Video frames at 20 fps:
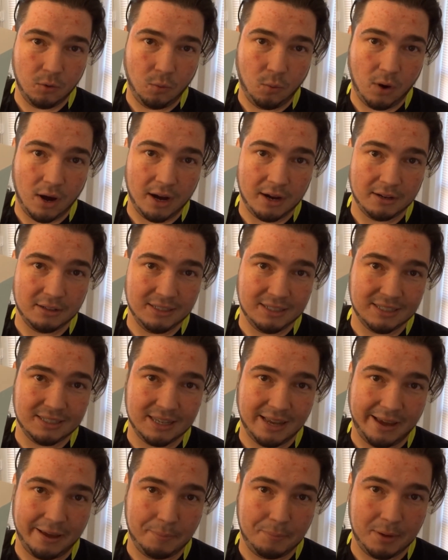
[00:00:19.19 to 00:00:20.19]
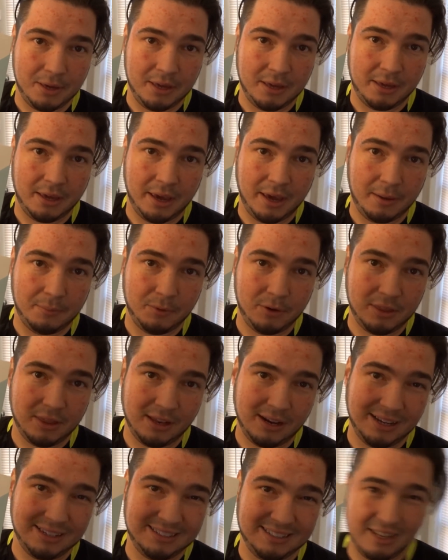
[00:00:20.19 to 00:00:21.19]
wireless IP camera
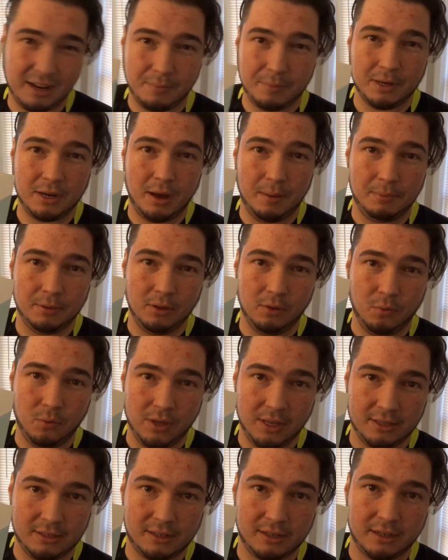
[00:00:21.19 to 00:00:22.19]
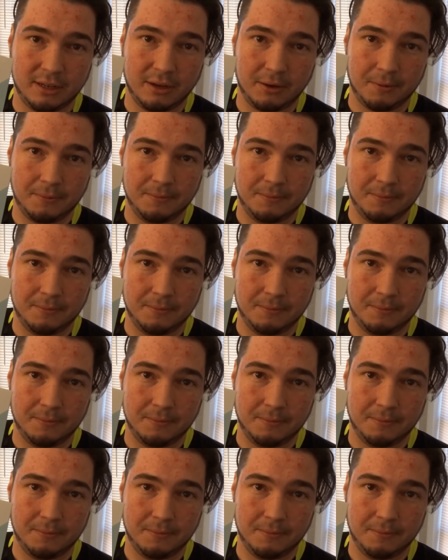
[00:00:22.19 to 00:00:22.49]
that I set up a couple of weeks ago.